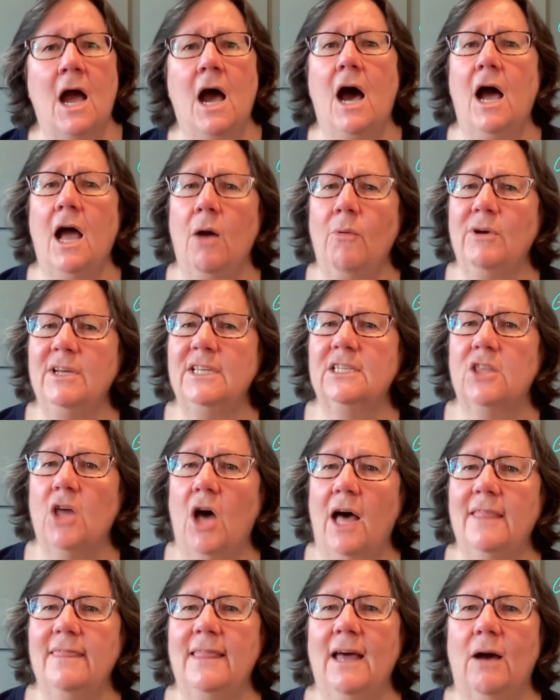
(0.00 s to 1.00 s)
I always
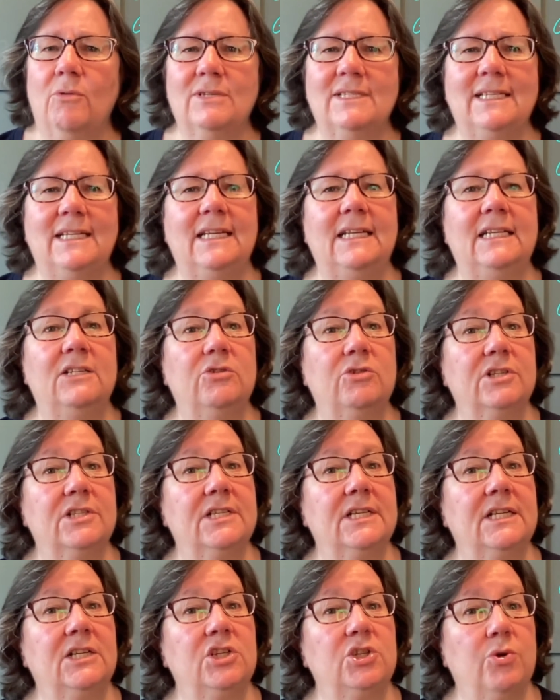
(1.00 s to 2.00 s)
thought that was an
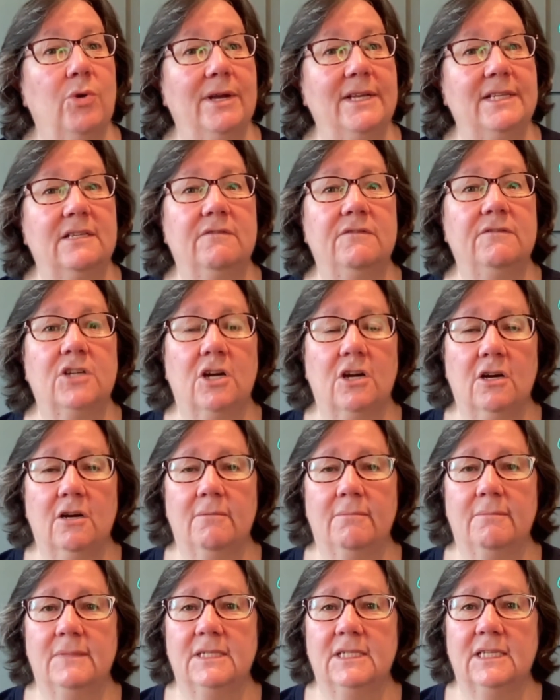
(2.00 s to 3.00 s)
interesting choice of
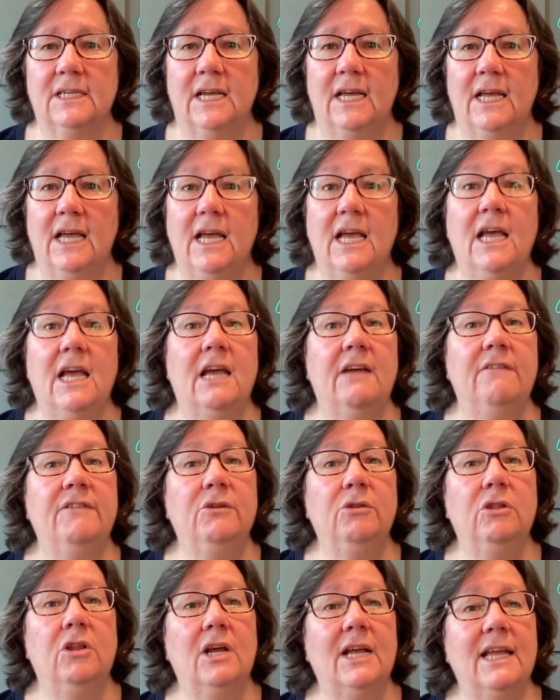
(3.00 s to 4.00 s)
terms. If
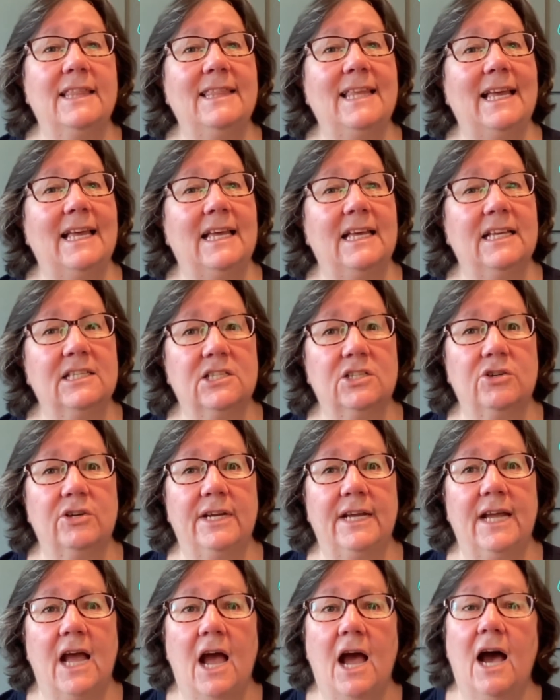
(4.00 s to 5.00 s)
you look at the
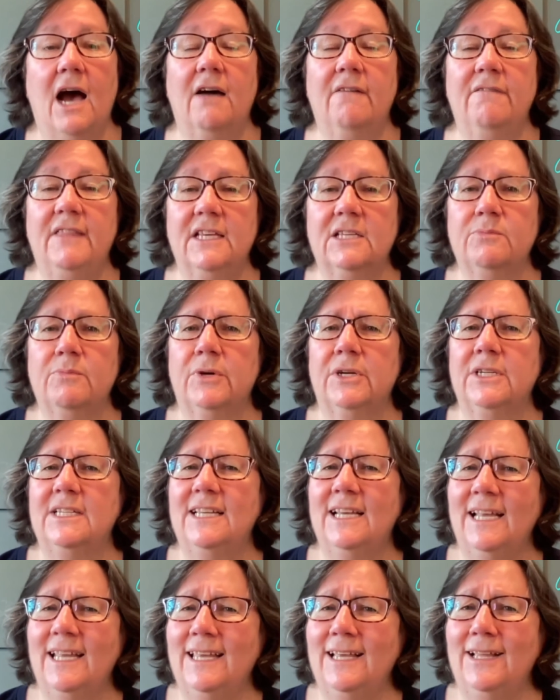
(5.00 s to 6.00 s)
history of this
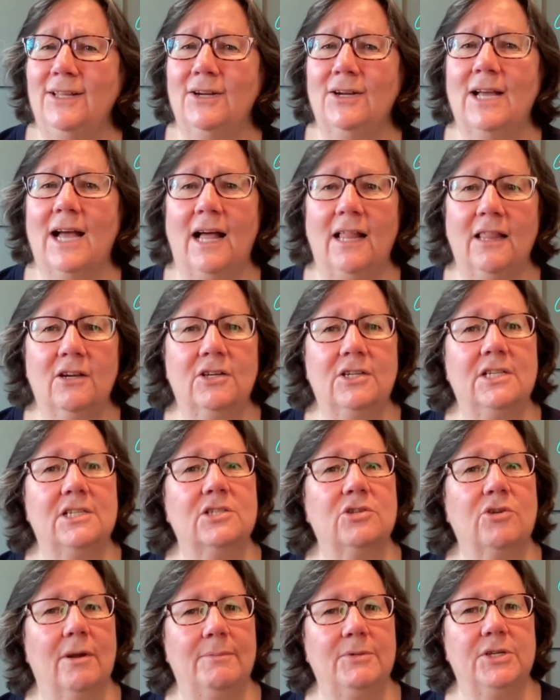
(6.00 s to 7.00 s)
particular color
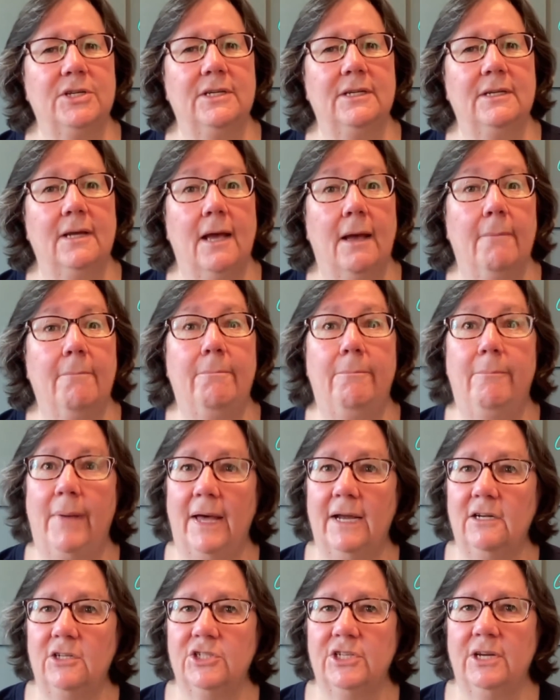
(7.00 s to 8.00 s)
description,
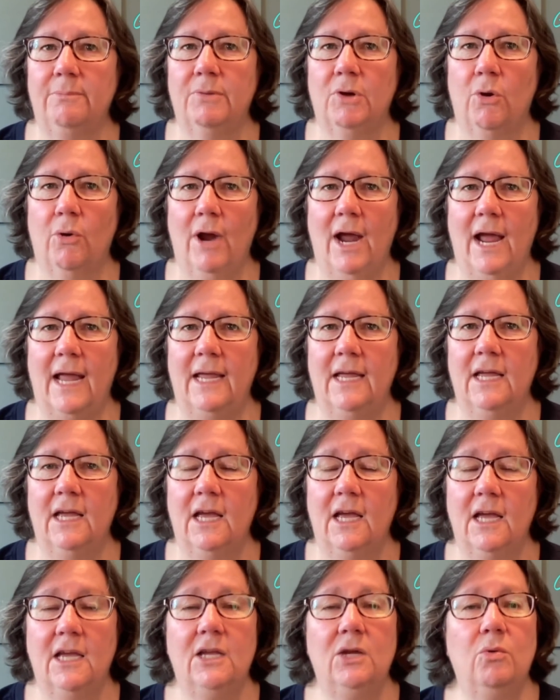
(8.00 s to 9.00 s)
Battleship Gray,
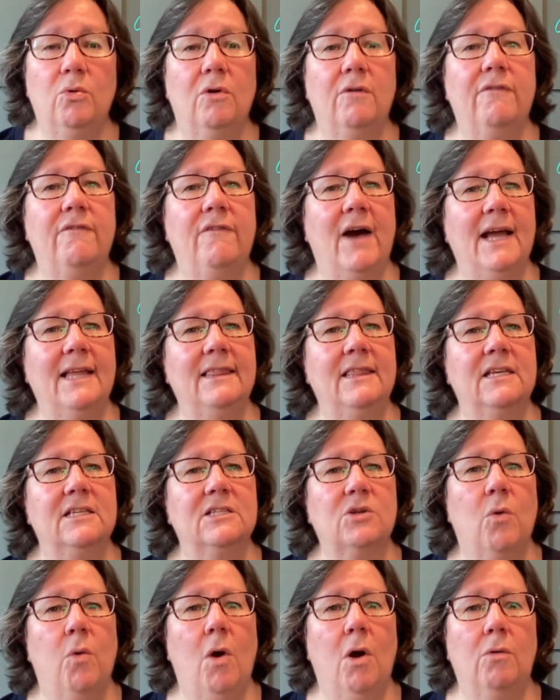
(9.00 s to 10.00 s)
you will find this
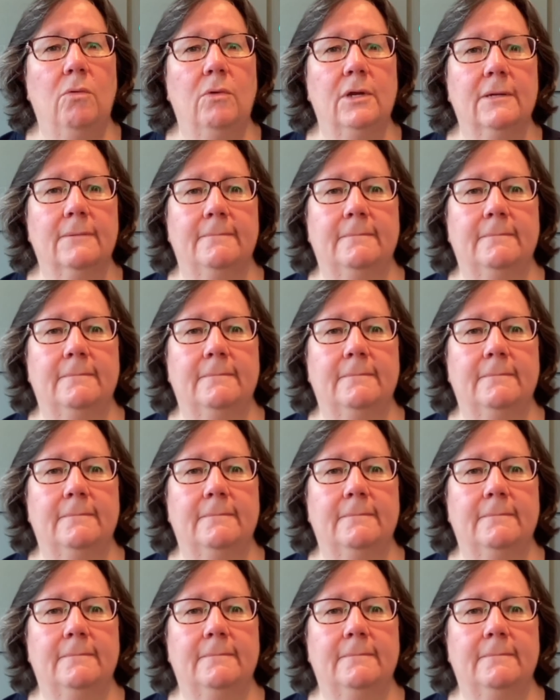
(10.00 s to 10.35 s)
quote.